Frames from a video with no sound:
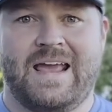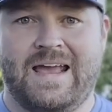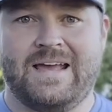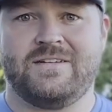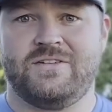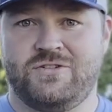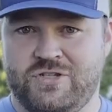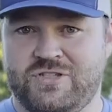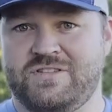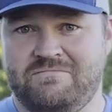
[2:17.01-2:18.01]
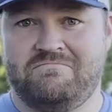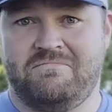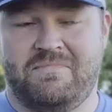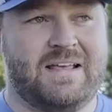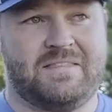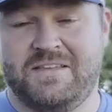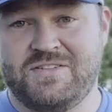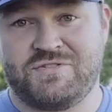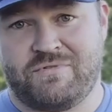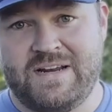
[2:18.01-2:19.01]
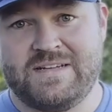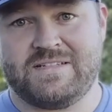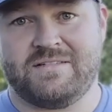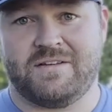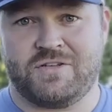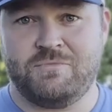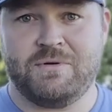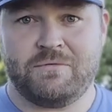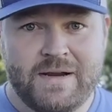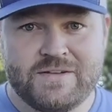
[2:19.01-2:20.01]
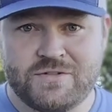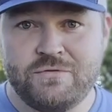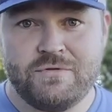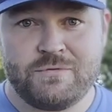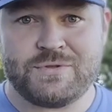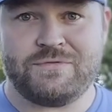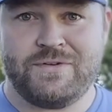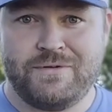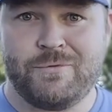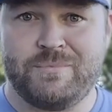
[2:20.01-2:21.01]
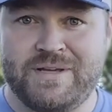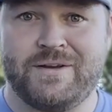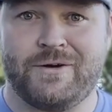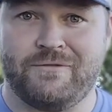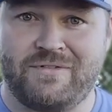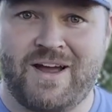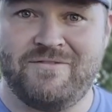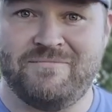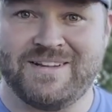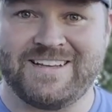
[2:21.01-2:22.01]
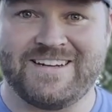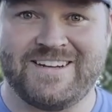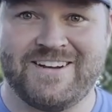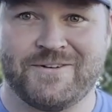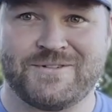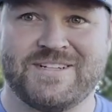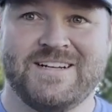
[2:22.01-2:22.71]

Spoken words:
and just at this rate, the human race, who knows if it will be here in 5 million years.